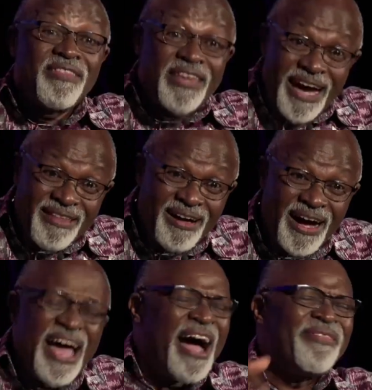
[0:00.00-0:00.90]
the other.
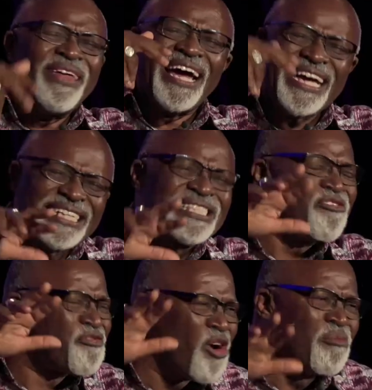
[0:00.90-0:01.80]
And there is a
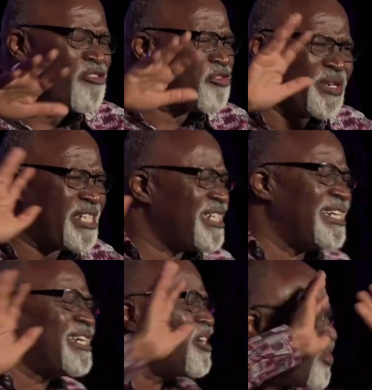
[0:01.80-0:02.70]
form of
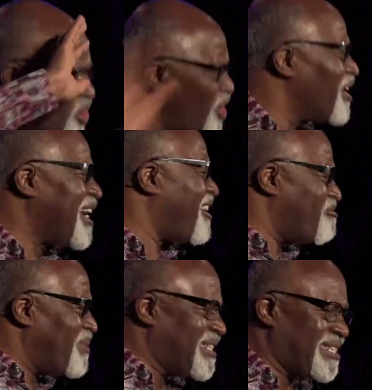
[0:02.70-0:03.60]
Christianity, Lord have
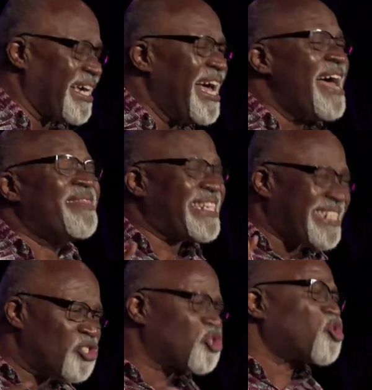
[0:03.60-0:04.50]
mercy, that
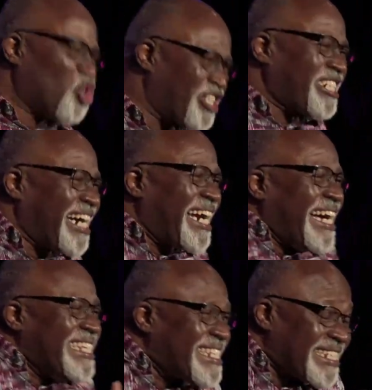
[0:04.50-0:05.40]
is
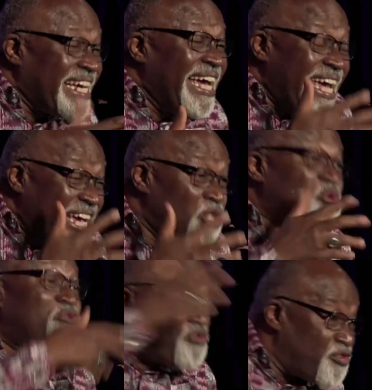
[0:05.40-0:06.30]
socialized into
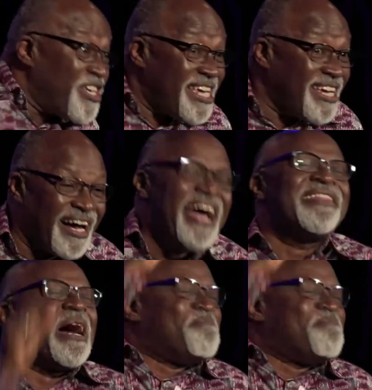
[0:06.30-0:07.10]
fear. The